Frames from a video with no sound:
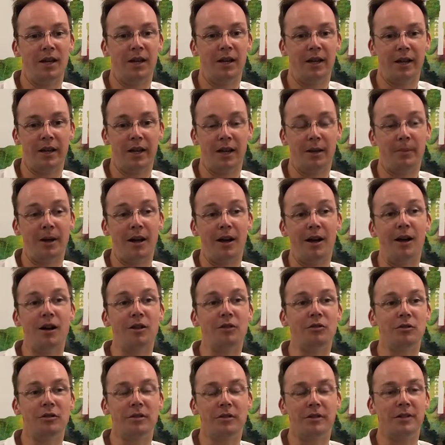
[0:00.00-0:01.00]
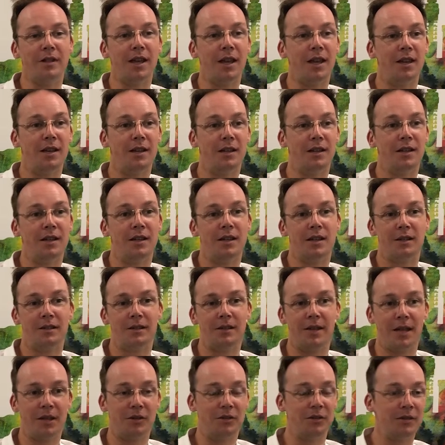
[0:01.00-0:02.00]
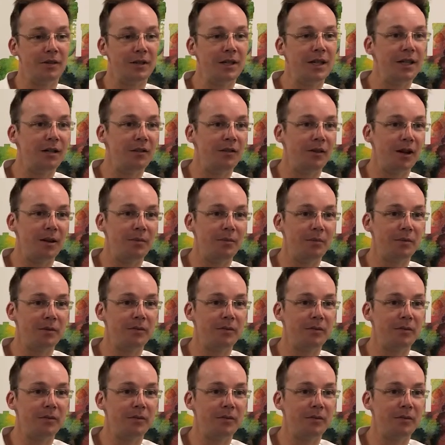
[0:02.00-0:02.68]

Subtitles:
about 110,000 kilograms